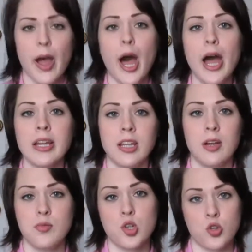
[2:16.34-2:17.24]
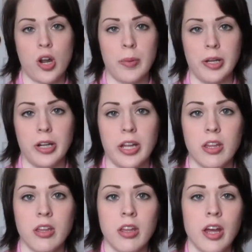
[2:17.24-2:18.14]
I love strawberry.
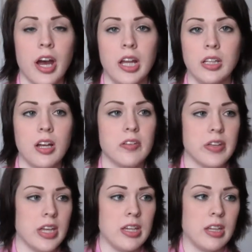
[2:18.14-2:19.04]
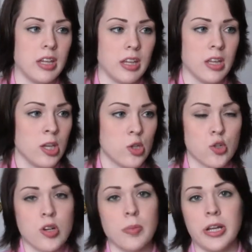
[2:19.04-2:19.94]
I love eating
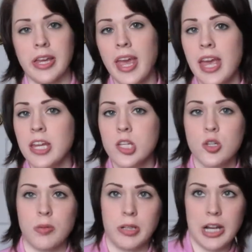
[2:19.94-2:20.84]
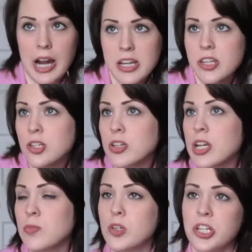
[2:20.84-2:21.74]
strawberry cake, strawberry ice
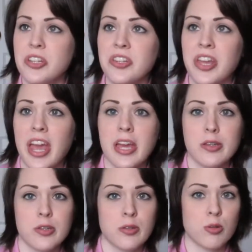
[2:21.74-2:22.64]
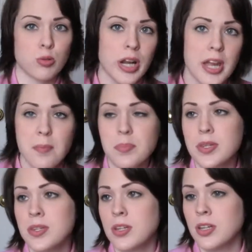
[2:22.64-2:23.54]
cream, cheesecakes,
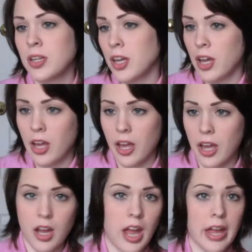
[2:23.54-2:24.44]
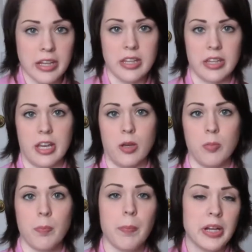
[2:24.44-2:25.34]
crepes,
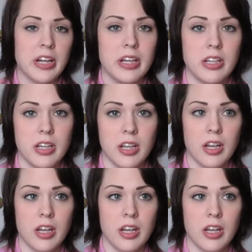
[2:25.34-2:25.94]
anything, but